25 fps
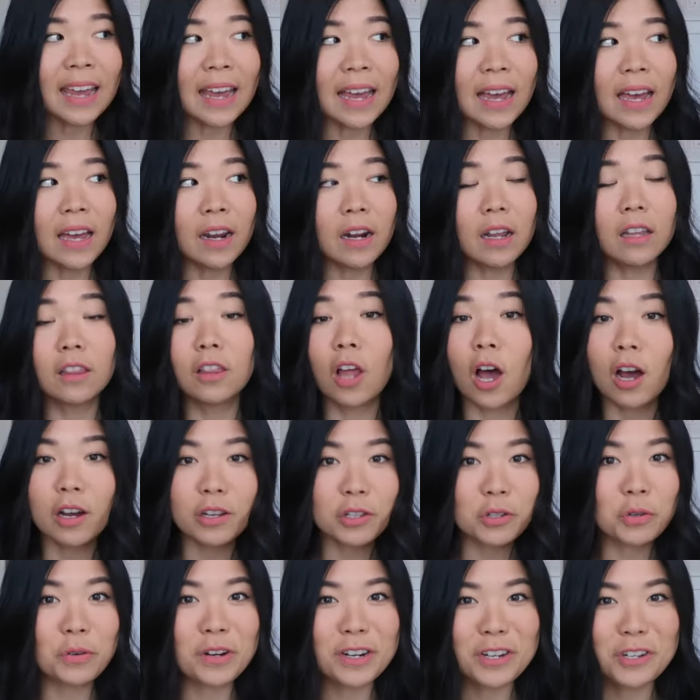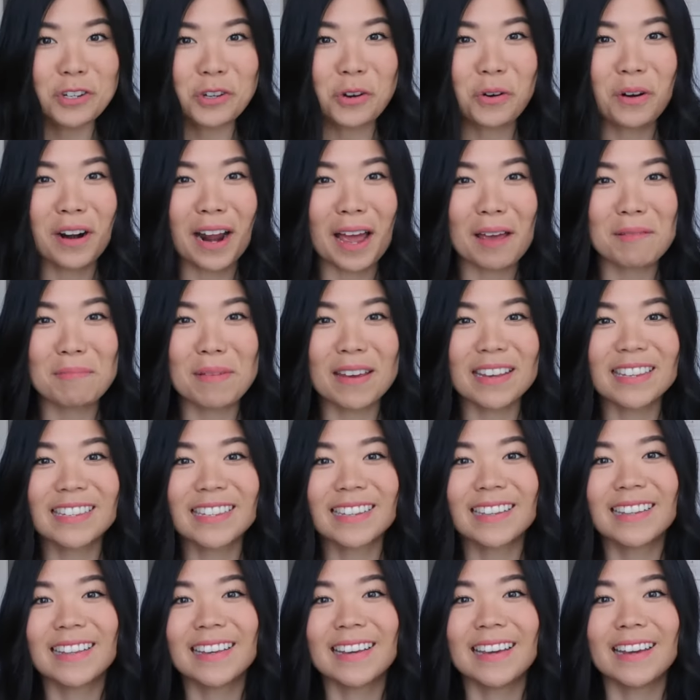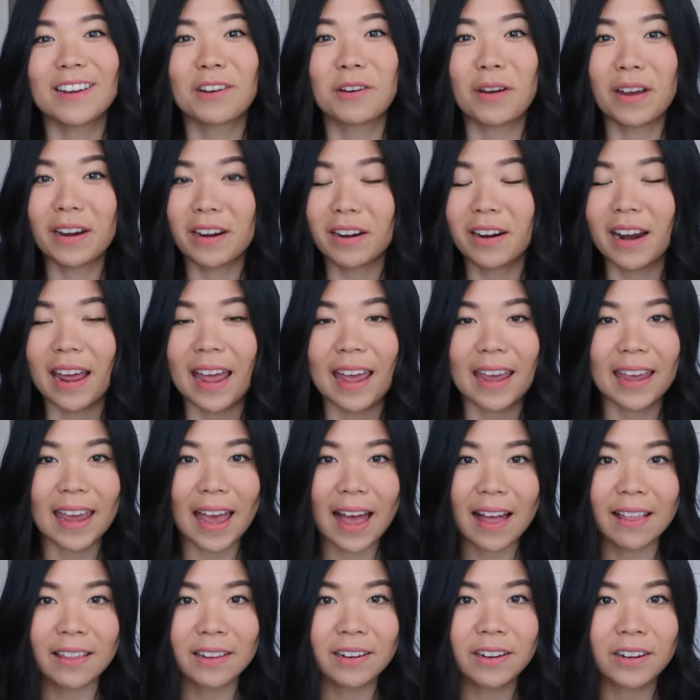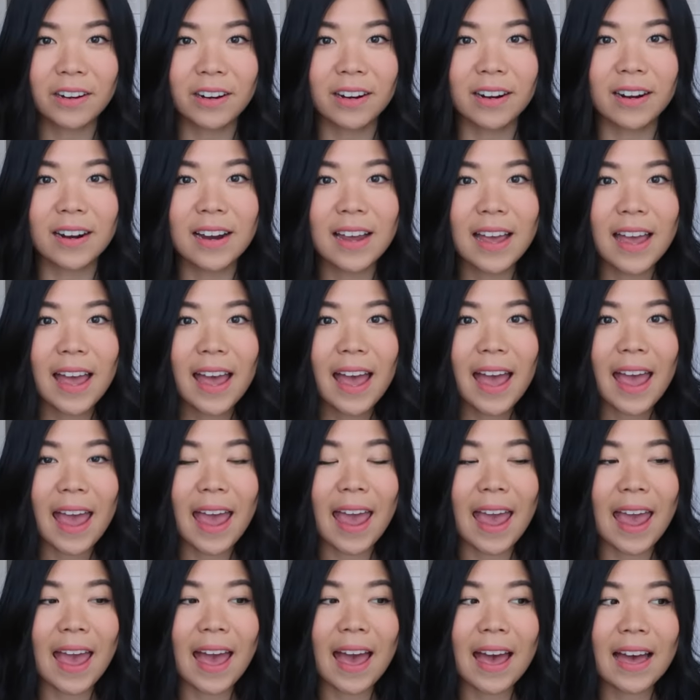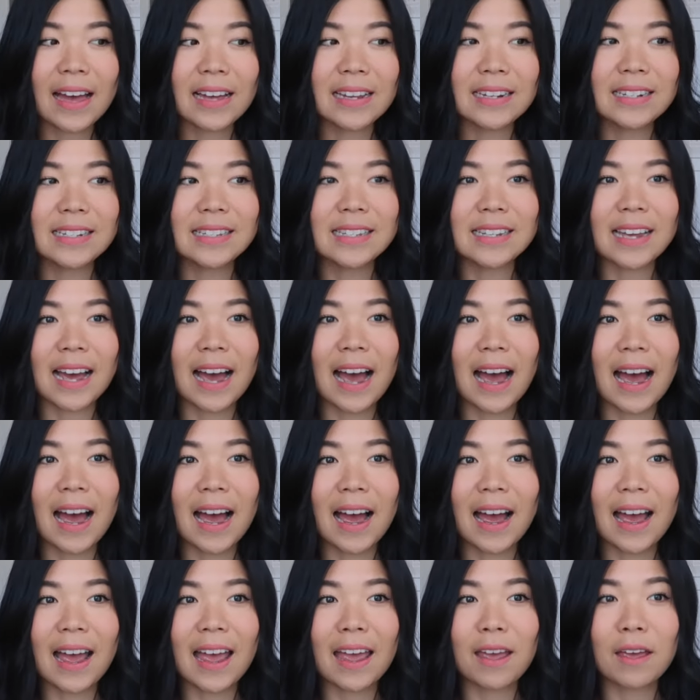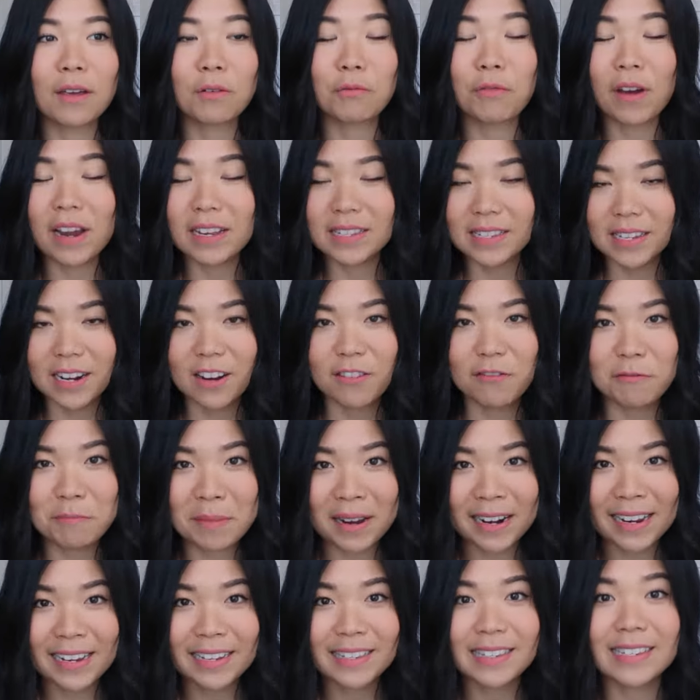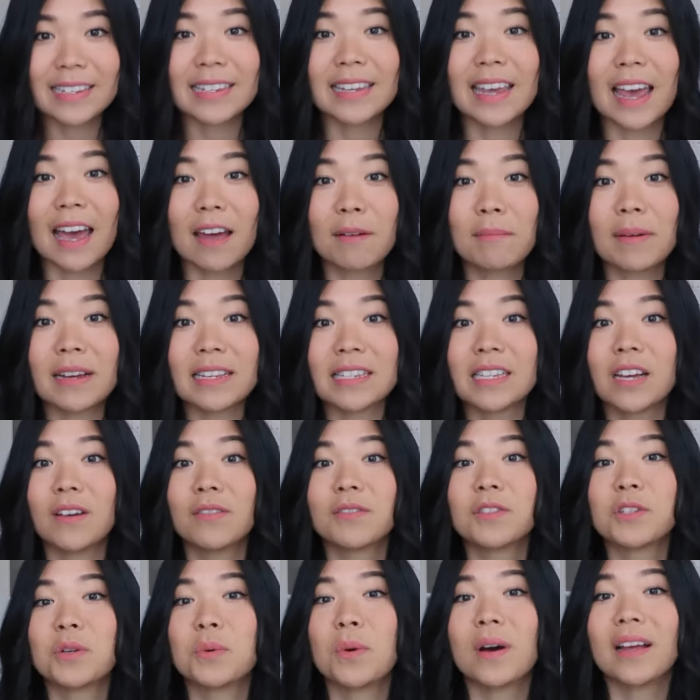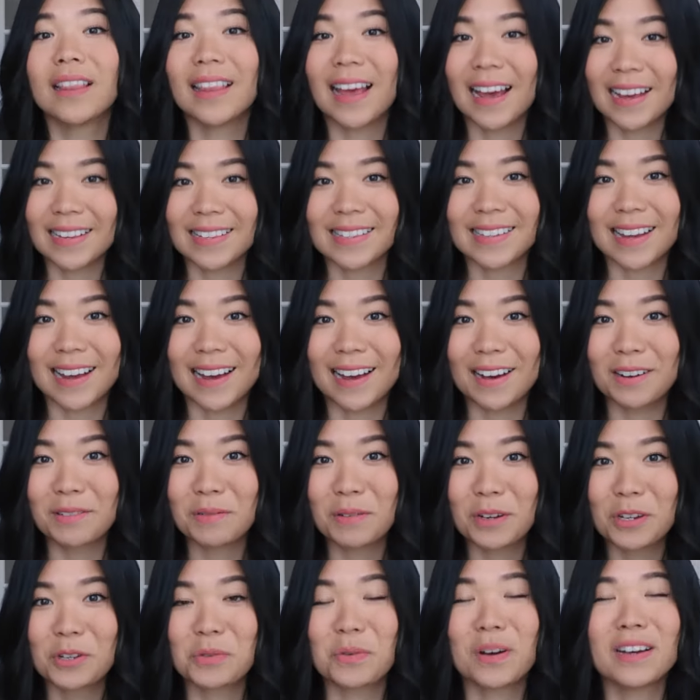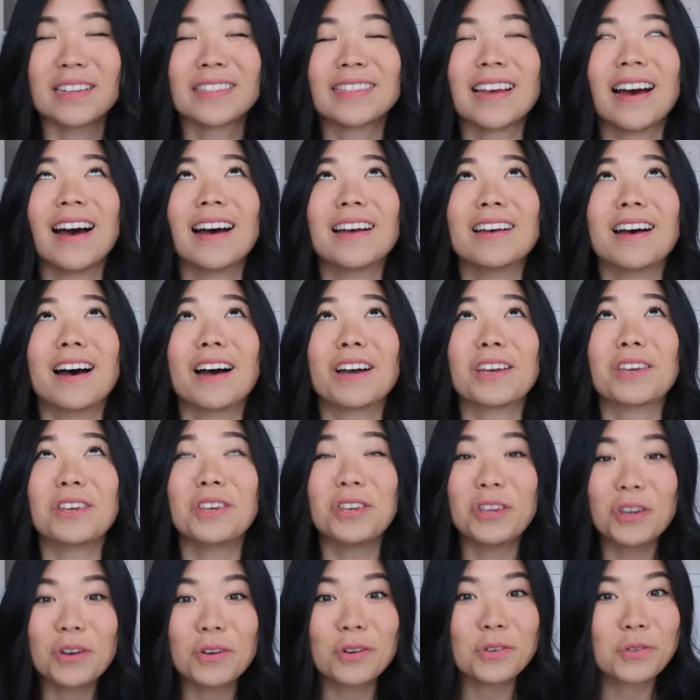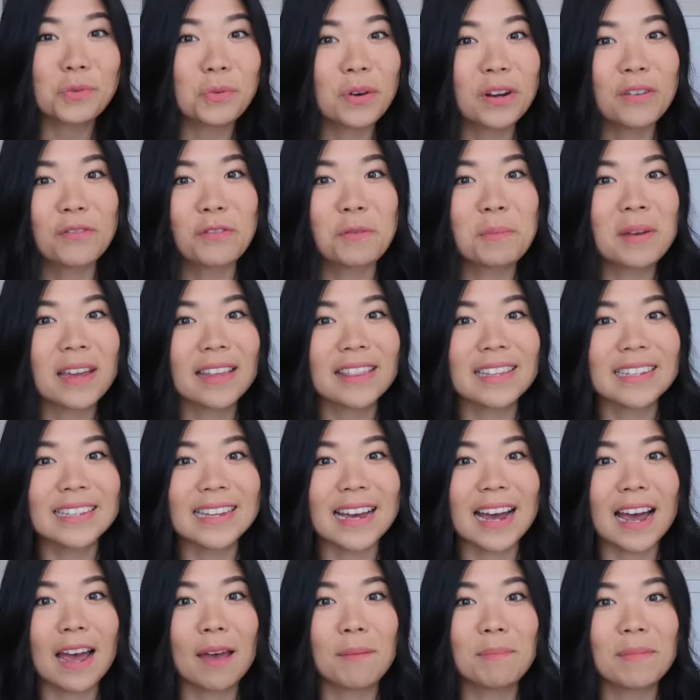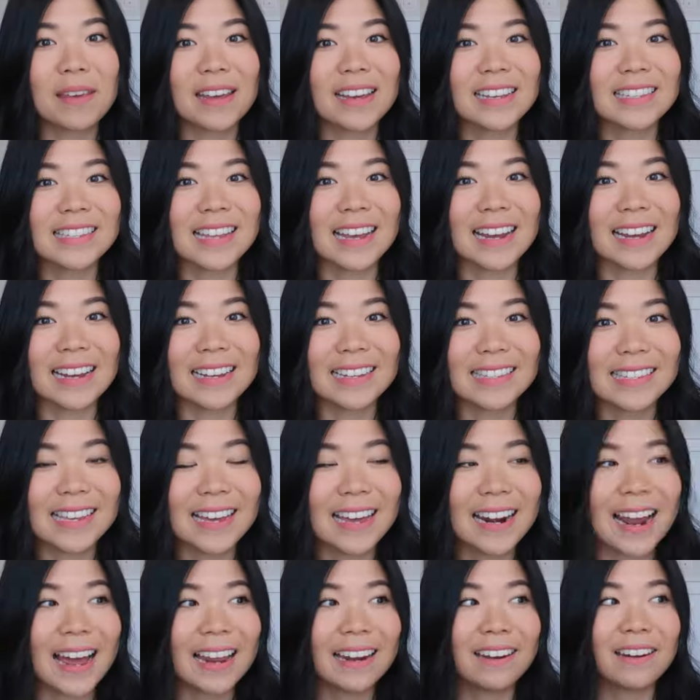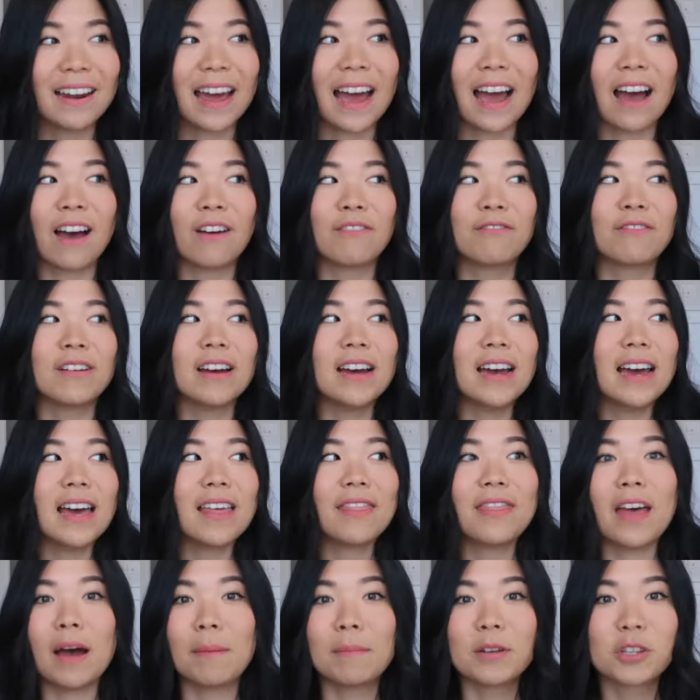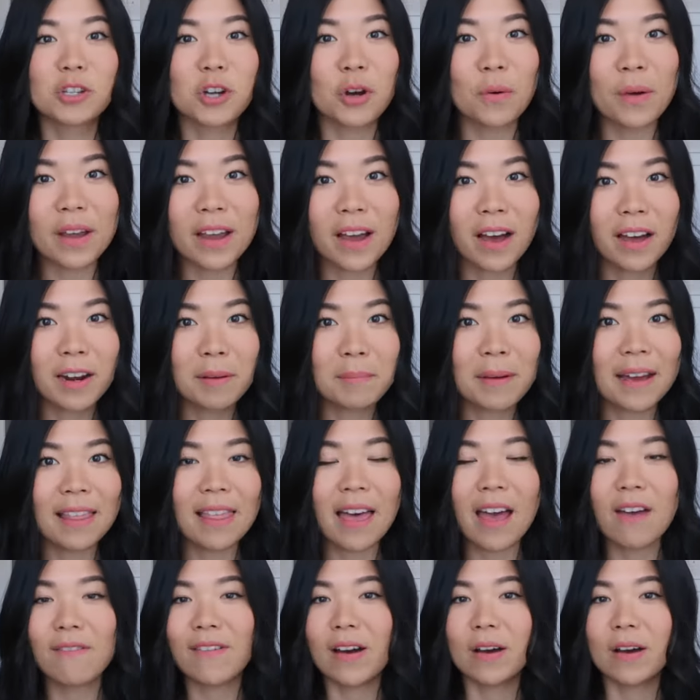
And long story short, I basically created a calendar and I raised enough money to get myself to Alaska, which was a huge win for me at the time because, like I said, I didn't have that much going on in my life.